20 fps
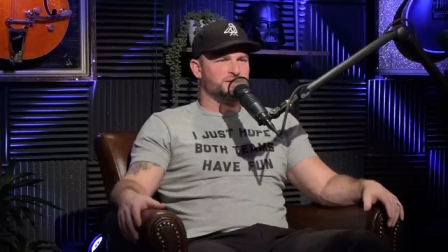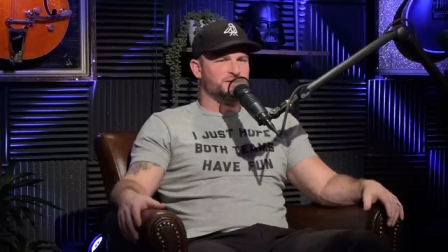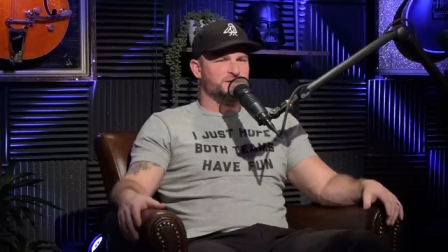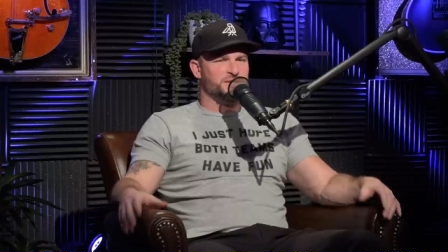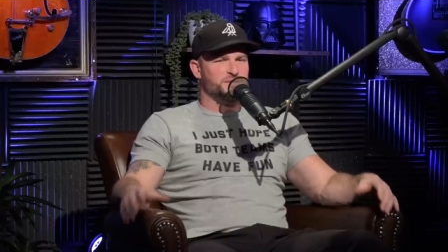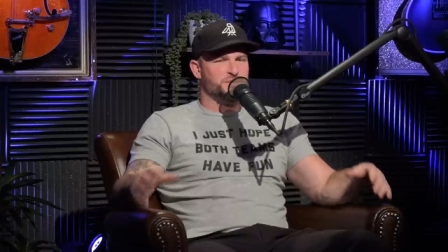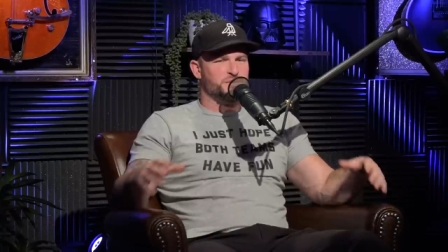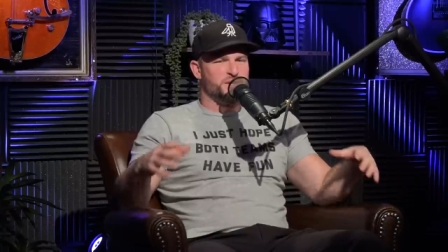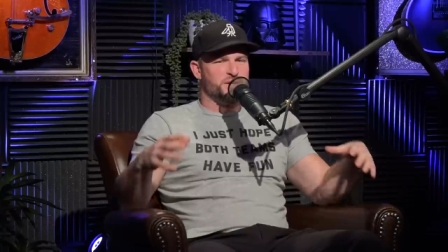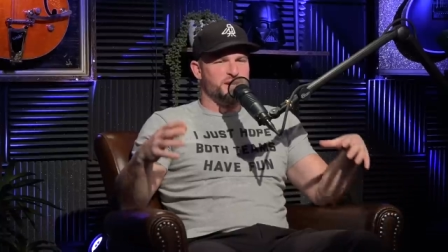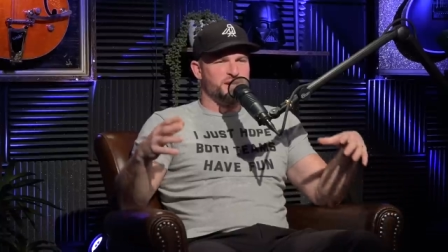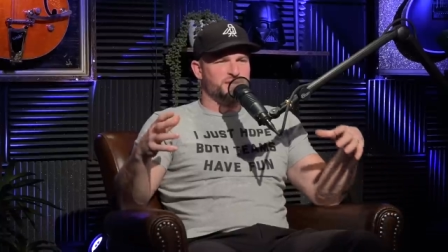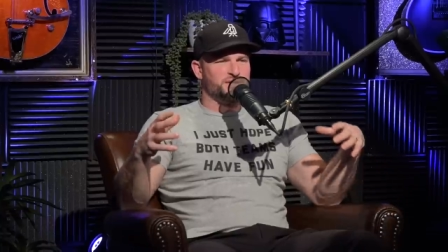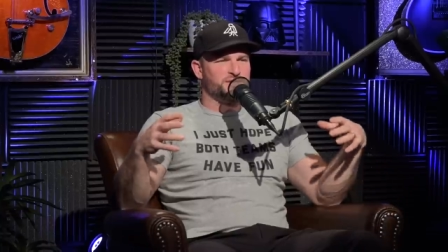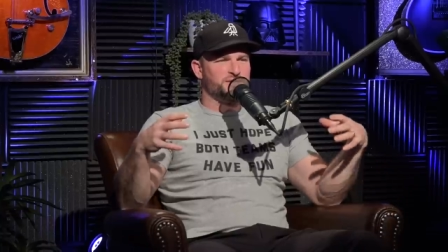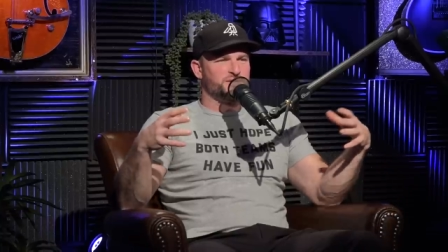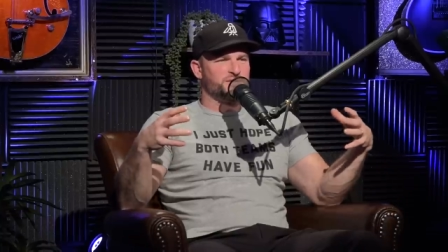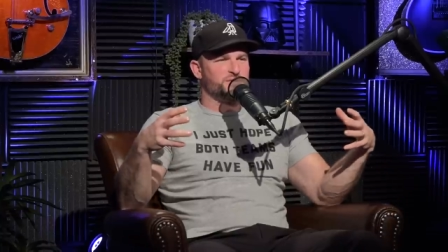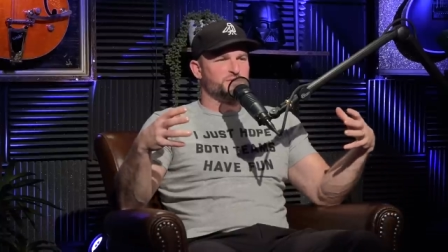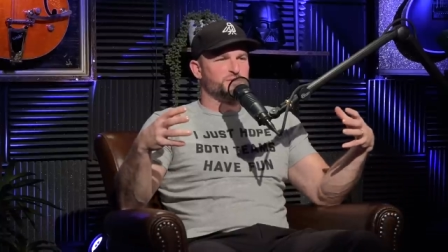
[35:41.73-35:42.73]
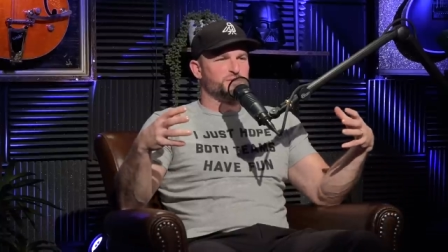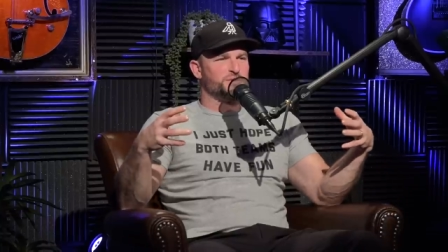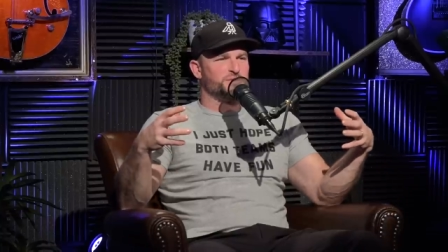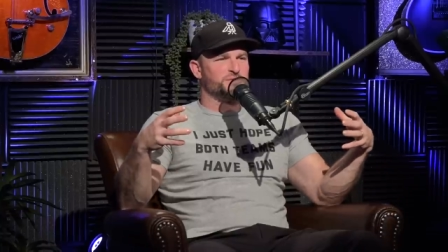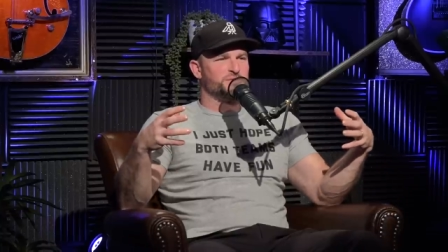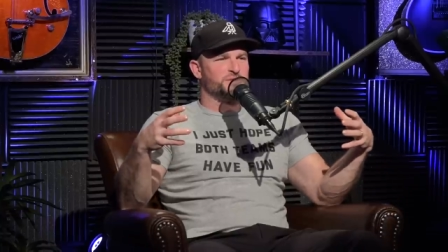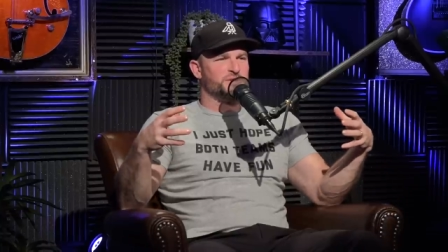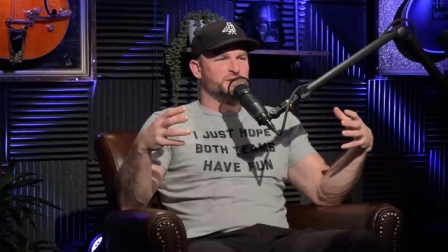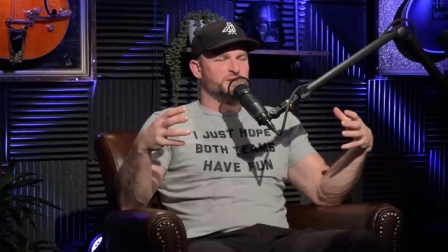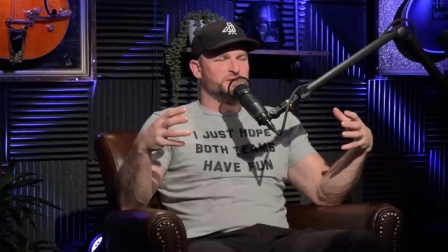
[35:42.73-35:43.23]
demonized sort
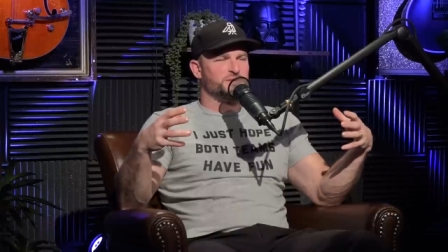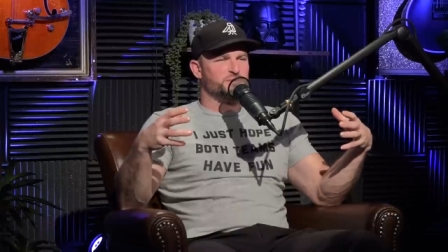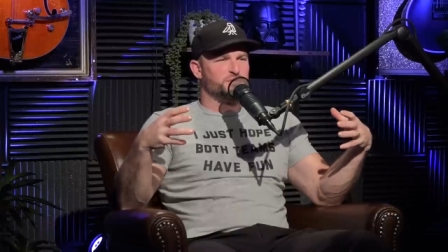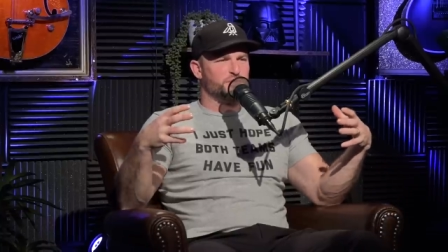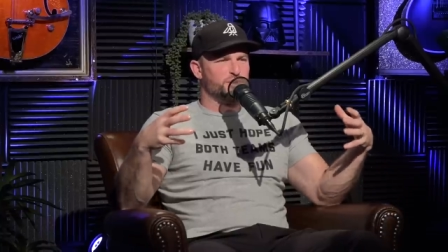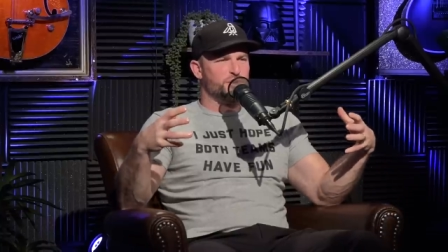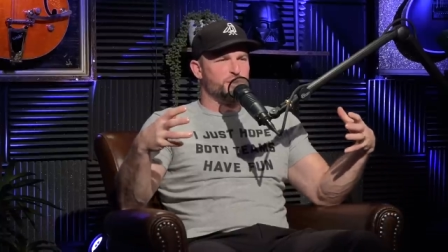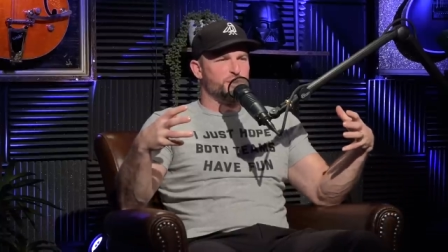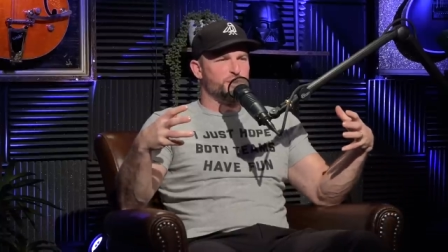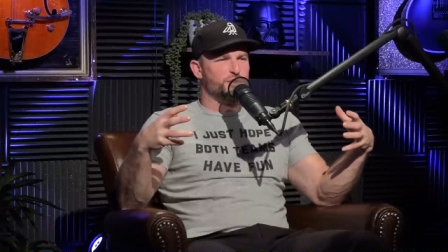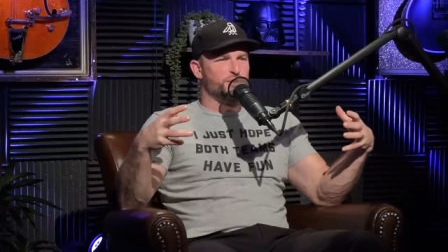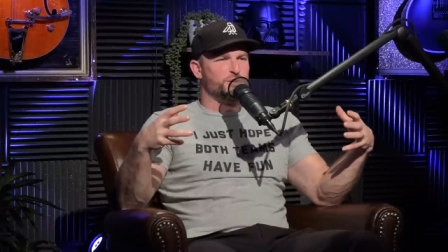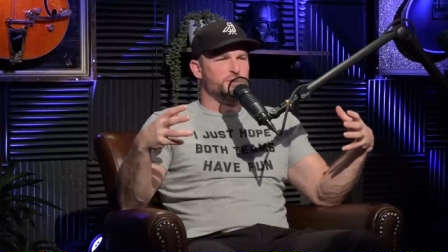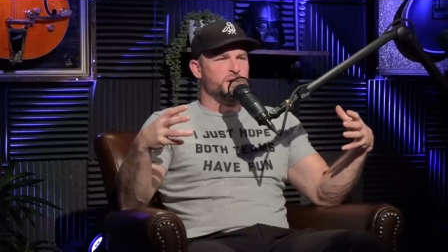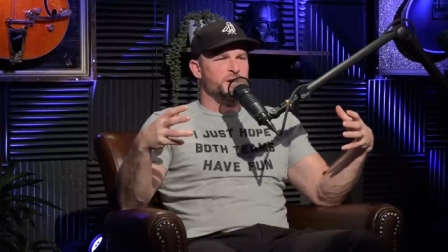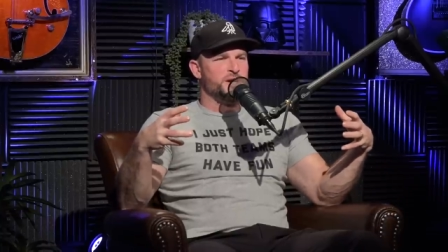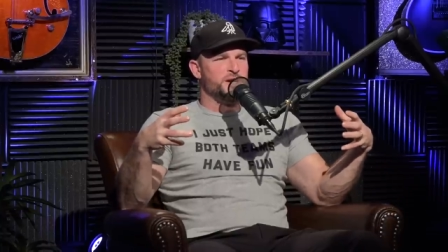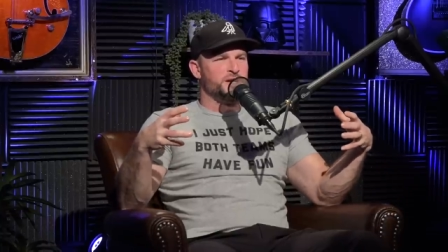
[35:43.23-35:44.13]
of like the bro